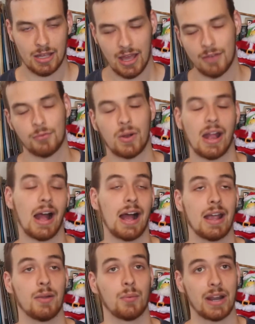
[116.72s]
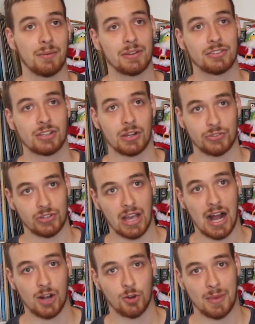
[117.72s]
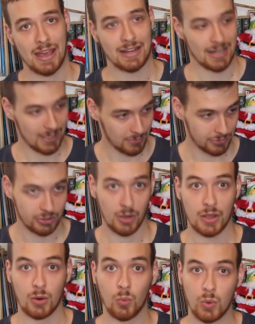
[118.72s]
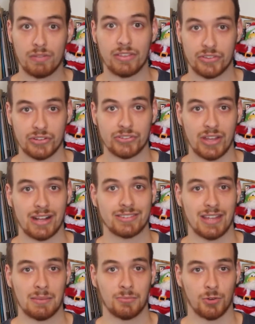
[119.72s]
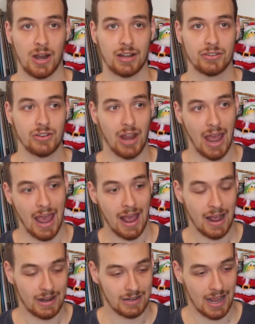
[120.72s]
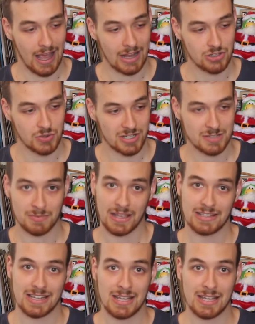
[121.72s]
FYI, when I went to go see Aquaman, I was going with this exact same friend, and I had to explain to